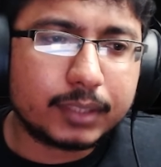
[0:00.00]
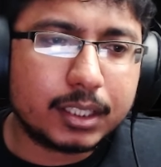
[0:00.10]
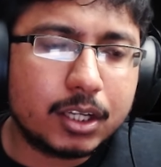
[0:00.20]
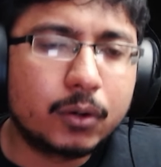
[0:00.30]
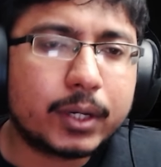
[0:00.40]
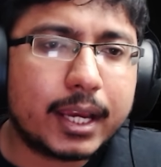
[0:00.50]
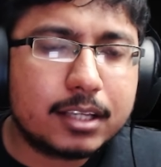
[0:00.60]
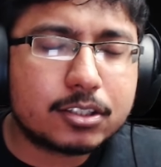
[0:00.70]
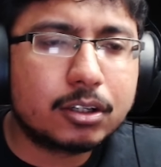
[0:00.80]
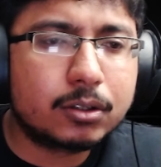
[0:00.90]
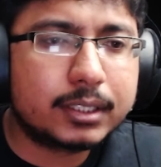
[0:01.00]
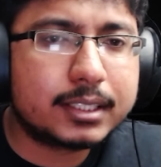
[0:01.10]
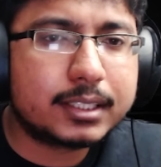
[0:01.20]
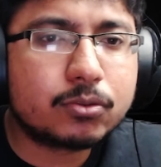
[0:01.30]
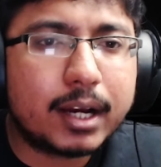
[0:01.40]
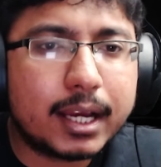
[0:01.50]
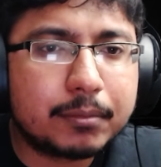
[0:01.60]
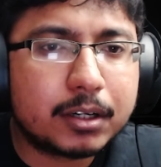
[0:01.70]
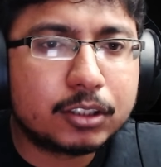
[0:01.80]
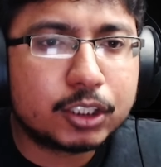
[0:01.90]
Okay, so this is why I'm
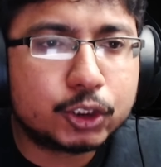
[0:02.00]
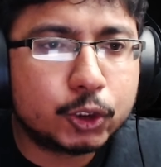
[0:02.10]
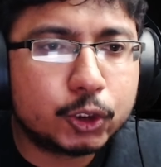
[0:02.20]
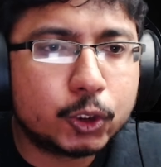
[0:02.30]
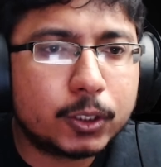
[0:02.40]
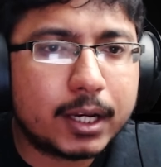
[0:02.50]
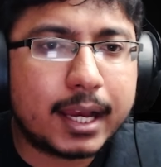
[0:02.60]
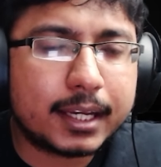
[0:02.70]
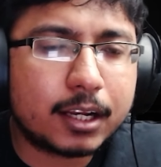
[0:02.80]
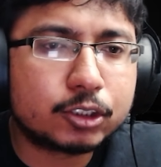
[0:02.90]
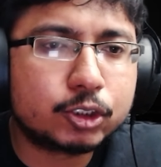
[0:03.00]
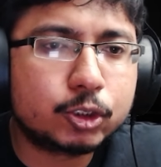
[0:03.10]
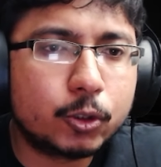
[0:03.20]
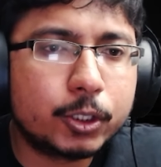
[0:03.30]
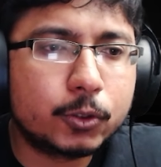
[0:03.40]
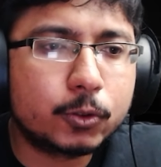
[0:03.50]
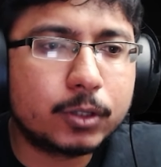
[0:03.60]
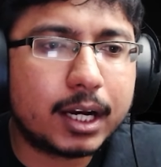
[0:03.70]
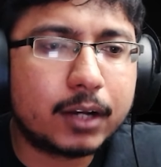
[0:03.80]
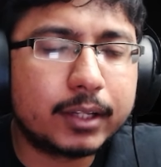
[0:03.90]
not gonna show. I cannot show you
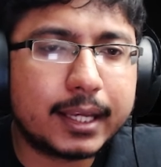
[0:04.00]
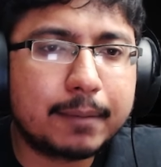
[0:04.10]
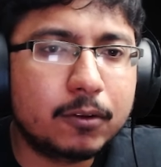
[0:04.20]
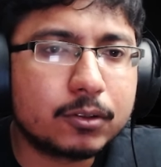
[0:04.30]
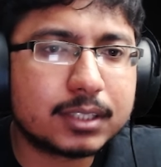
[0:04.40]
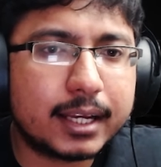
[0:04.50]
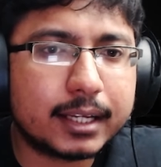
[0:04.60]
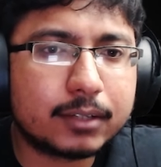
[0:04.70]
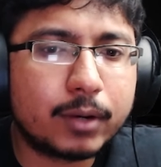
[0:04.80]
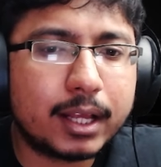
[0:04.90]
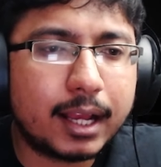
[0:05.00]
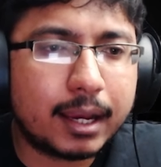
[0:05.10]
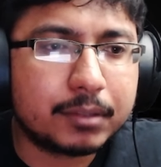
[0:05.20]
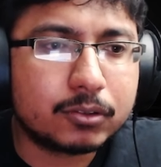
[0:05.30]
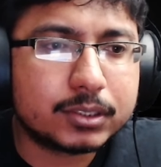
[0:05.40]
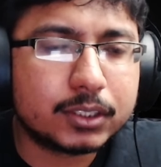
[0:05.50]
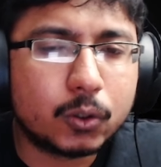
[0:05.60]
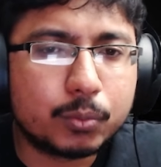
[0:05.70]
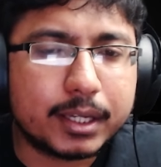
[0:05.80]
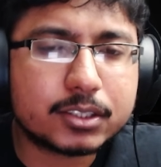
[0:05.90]
how the game looks like while I'm using
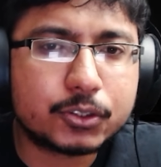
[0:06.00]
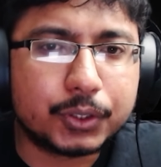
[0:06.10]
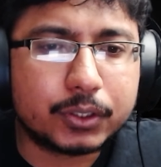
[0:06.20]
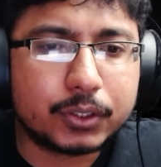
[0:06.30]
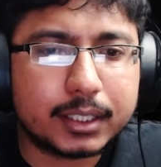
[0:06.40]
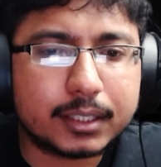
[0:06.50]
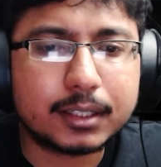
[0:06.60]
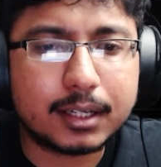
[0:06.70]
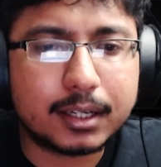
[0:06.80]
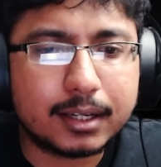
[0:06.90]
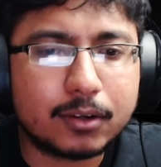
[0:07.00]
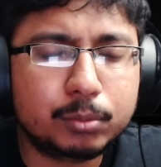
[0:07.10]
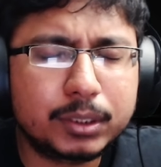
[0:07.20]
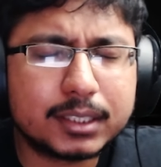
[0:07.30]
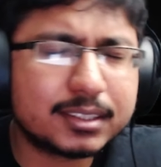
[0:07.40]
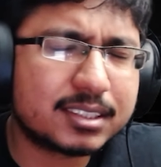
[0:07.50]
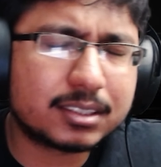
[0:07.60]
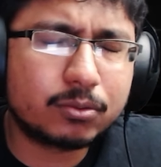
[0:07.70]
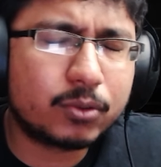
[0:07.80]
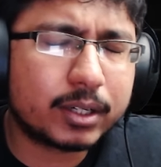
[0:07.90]
OBS Studio here. OBS is
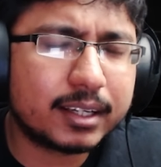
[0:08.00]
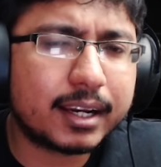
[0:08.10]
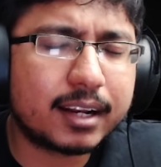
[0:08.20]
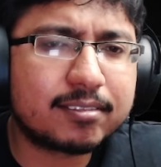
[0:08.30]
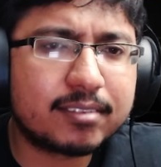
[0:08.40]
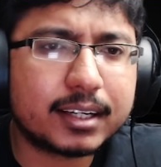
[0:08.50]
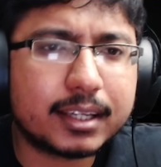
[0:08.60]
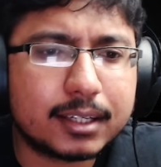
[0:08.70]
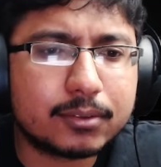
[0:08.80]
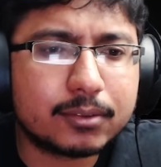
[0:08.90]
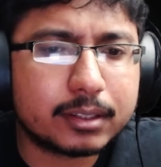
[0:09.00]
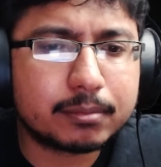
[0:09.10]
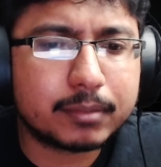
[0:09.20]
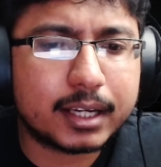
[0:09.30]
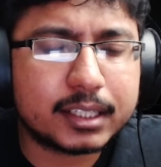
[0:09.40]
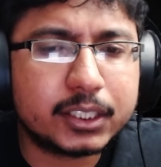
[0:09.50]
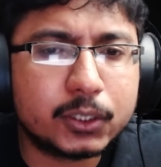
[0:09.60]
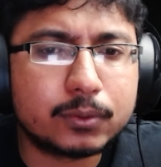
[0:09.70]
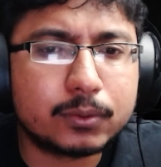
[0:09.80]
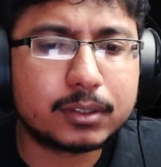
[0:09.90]
working kind of funky with my
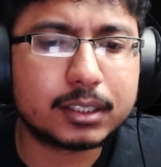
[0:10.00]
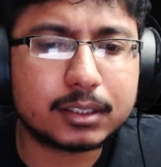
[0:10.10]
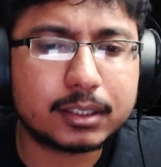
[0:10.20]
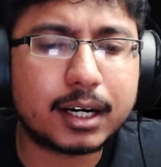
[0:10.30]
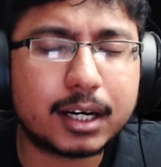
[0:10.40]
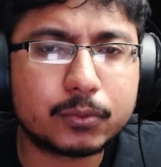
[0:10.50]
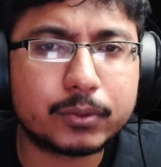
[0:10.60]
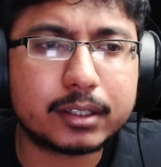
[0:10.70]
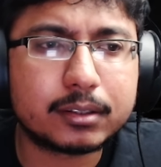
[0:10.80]
new hardware.